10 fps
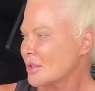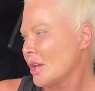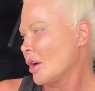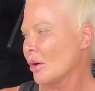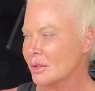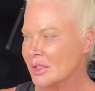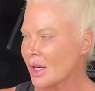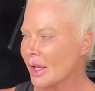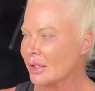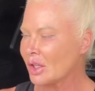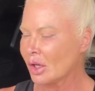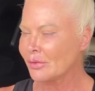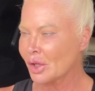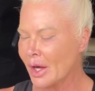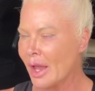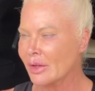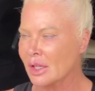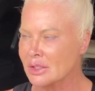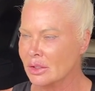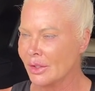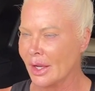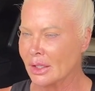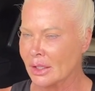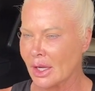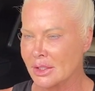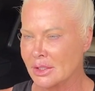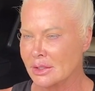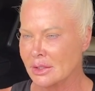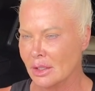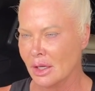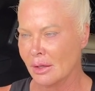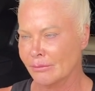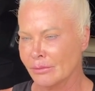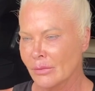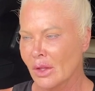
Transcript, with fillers: So it's kind of like, you know, if you're going to have a concealed handgun license, to,